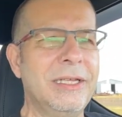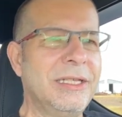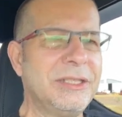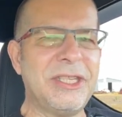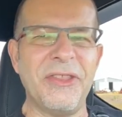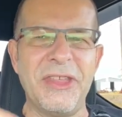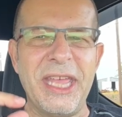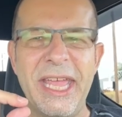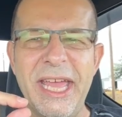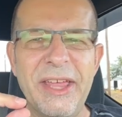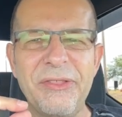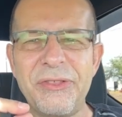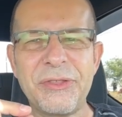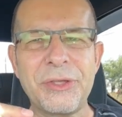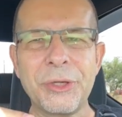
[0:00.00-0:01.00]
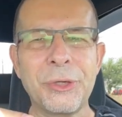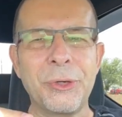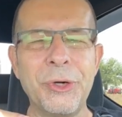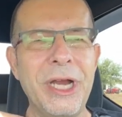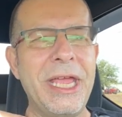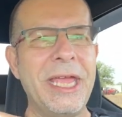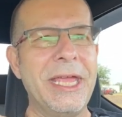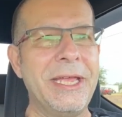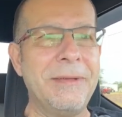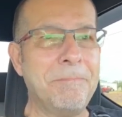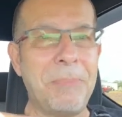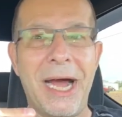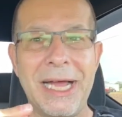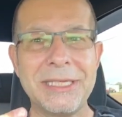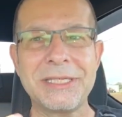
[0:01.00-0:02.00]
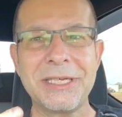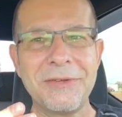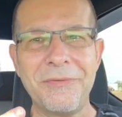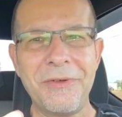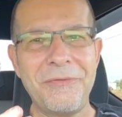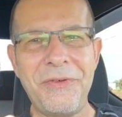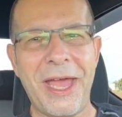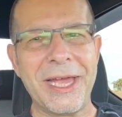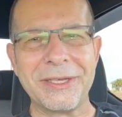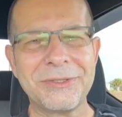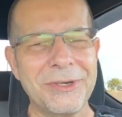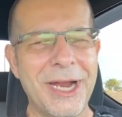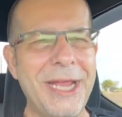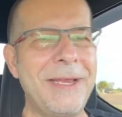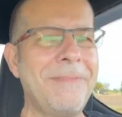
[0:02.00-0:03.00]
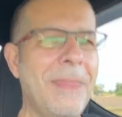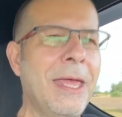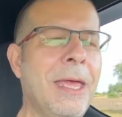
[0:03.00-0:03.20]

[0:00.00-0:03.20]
to the nth degree, positive effect, right?